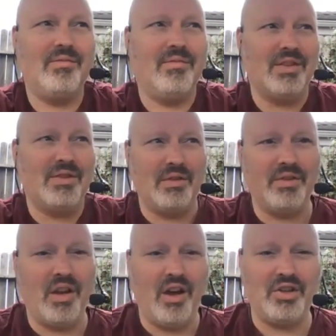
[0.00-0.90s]
the sort of
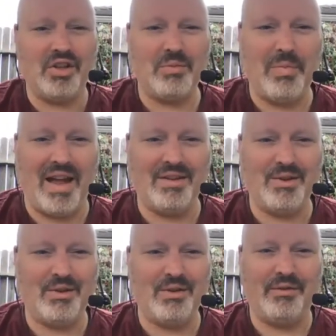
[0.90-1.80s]
large
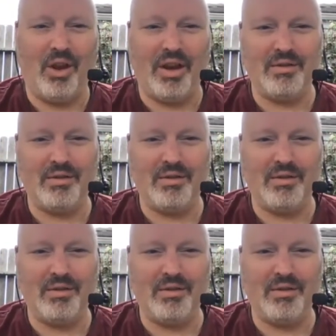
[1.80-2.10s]
expanses of light